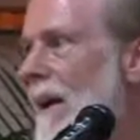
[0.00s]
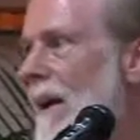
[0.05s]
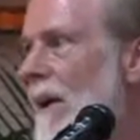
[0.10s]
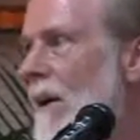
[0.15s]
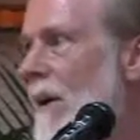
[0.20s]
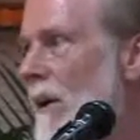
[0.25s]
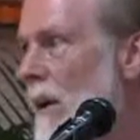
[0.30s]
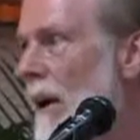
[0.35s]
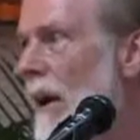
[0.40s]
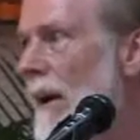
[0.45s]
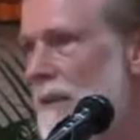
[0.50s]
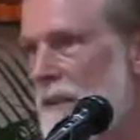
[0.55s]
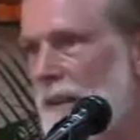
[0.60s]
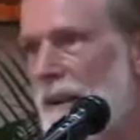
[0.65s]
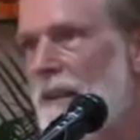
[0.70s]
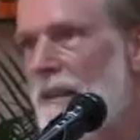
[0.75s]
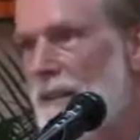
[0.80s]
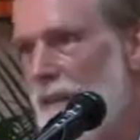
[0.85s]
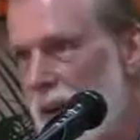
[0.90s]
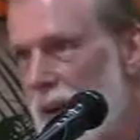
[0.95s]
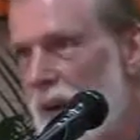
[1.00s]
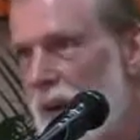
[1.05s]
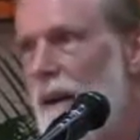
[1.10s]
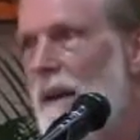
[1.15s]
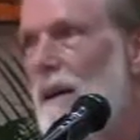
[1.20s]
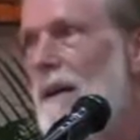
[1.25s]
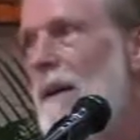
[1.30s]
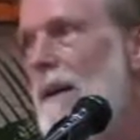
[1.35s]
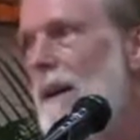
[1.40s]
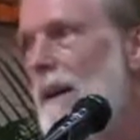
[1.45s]
cannot succeed
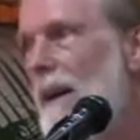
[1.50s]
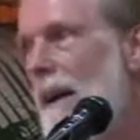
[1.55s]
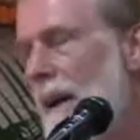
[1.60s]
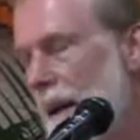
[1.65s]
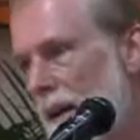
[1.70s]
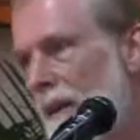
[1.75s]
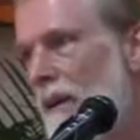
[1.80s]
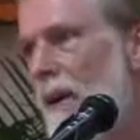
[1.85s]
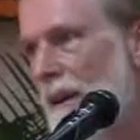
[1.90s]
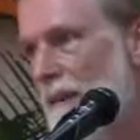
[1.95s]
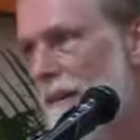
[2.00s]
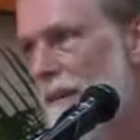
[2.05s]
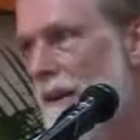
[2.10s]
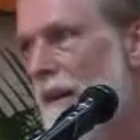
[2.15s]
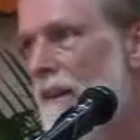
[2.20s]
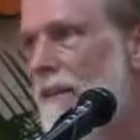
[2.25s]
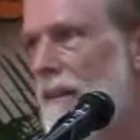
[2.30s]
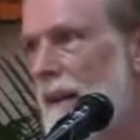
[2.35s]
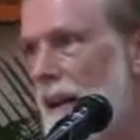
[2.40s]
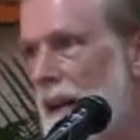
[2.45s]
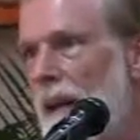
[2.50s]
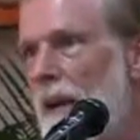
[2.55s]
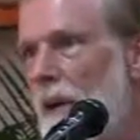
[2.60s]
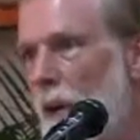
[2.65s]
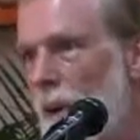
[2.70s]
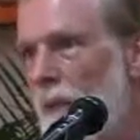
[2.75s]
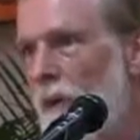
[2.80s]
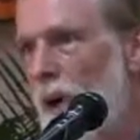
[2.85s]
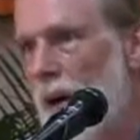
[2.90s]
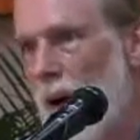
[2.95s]
in
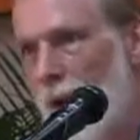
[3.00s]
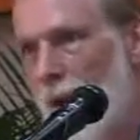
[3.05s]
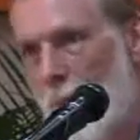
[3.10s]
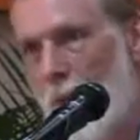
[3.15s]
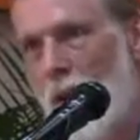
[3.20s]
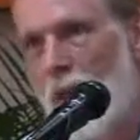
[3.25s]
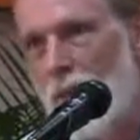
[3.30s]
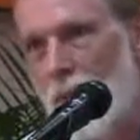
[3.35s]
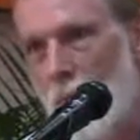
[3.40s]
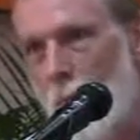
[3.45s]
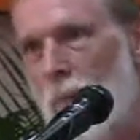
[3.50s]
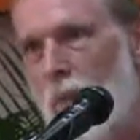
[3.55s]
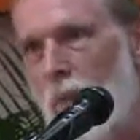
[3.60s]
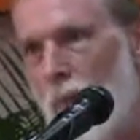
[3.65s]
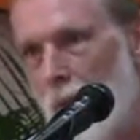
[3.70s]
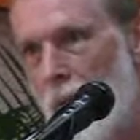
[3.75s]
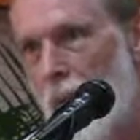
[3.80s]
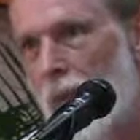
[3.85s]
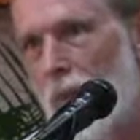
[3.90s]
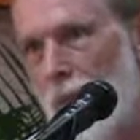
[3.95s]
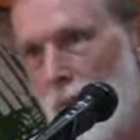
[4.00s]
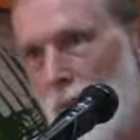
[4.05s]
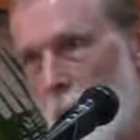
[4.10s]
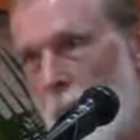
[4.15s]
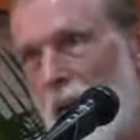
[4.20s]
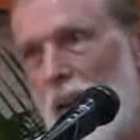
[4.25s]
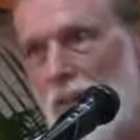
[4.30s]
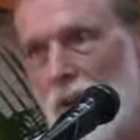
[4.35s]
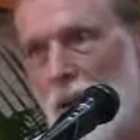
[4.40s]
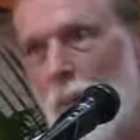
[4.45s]
overcoming the
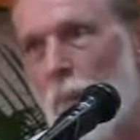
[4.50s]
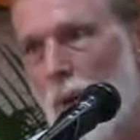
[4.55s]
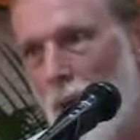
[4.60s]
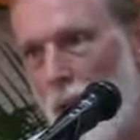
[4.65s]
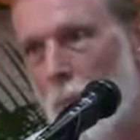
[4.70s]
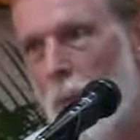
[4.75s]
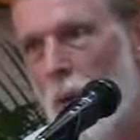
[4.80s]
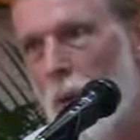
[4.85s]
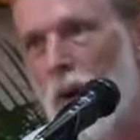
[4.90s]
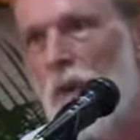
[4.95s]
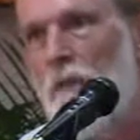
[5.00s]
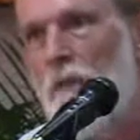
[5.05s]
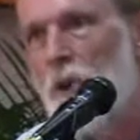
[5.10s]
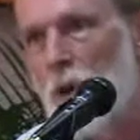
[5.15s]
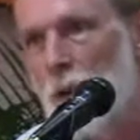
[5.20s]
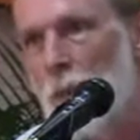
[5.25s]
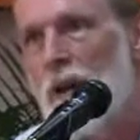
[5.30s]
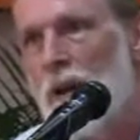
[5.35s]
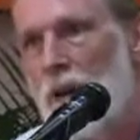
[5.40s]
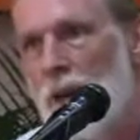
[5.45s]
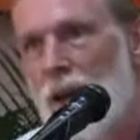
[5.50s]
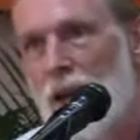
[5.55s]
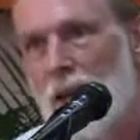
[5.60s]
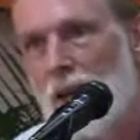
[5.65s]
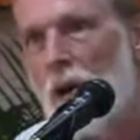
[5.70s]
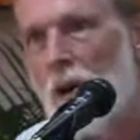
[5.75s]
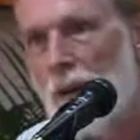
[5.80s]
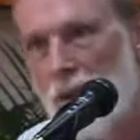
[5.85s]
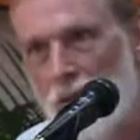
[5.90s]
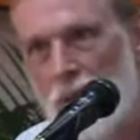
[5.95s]
basic problem of human
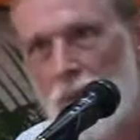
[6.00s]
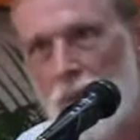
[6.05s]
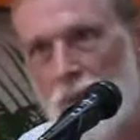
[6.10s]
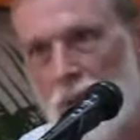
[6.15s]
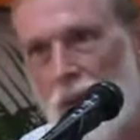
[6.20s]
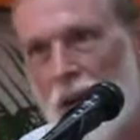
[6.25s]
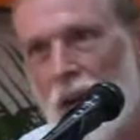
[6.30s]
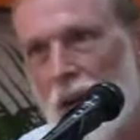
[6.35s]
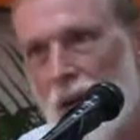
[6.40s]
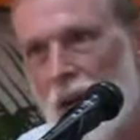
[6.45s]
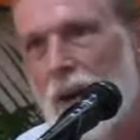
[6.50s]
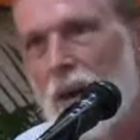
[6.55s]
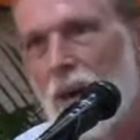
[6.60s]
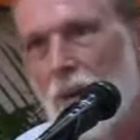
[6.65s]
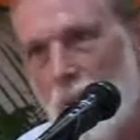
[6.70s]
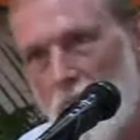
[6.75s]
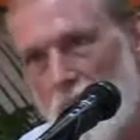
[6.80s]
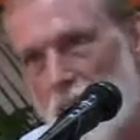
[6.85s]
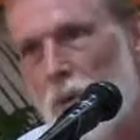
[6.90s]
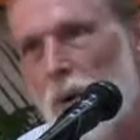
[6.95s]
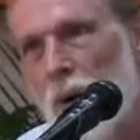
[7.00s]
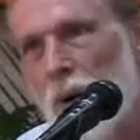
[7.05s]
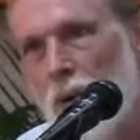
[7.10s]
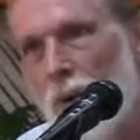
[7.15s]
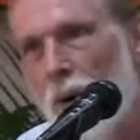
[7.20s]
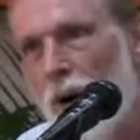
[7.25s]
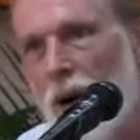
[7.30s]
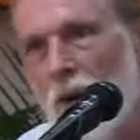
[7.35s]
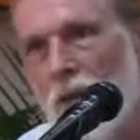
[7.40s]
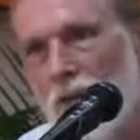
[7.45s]
egoism, which
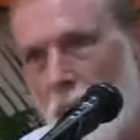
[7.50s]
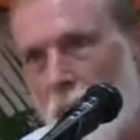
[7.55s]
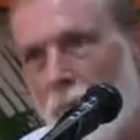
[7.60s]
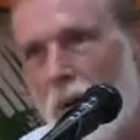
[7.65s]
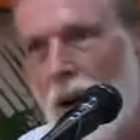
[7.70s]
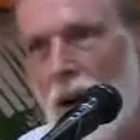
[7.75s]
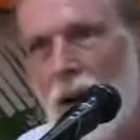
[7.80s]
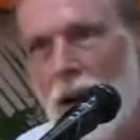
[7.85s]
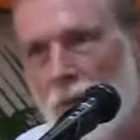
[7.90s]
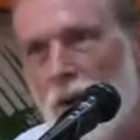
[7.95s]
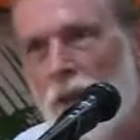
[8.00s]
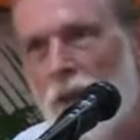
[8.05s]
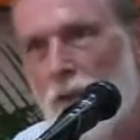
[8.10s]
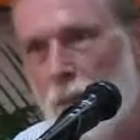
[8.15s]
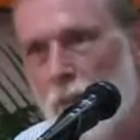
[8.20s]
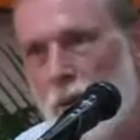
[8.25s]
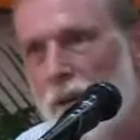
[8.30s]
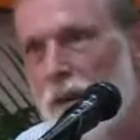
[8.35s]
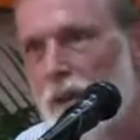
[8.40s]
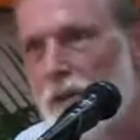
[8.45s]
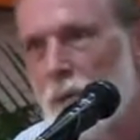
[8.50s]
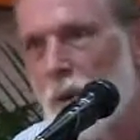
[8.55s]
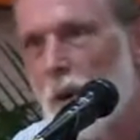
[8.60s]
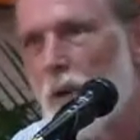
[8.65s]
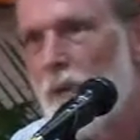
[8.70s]
requires some kind of a spiritual